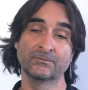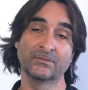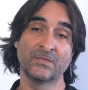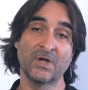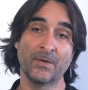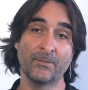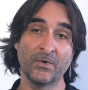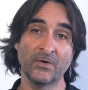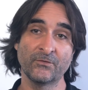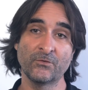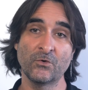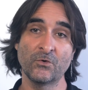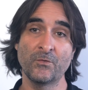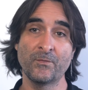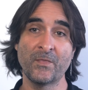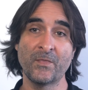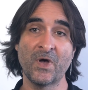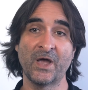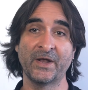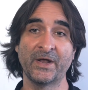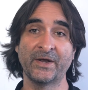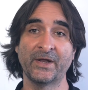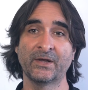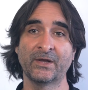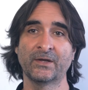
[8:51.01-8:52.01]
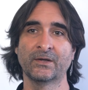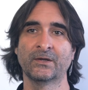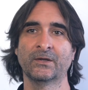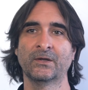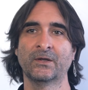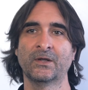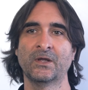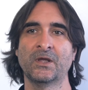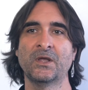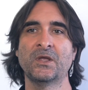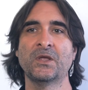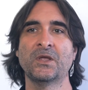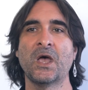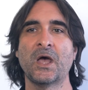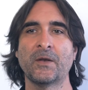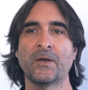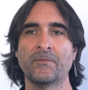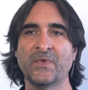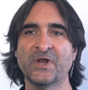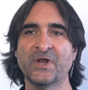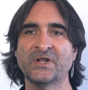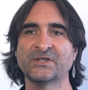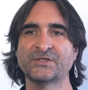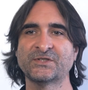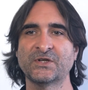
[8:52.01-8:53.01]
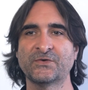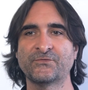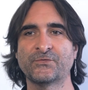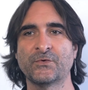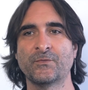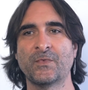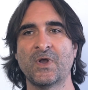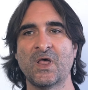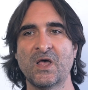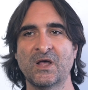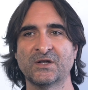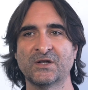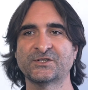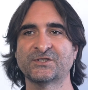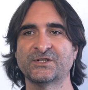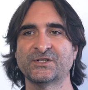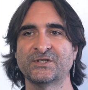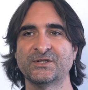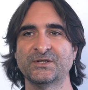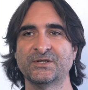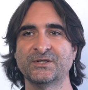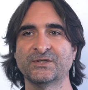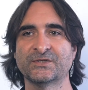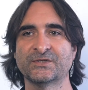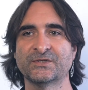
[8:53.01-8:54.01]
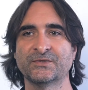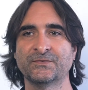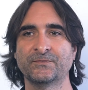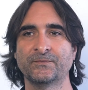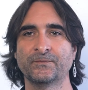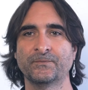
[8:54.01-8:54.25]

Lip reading: above all mining, administered from large cities.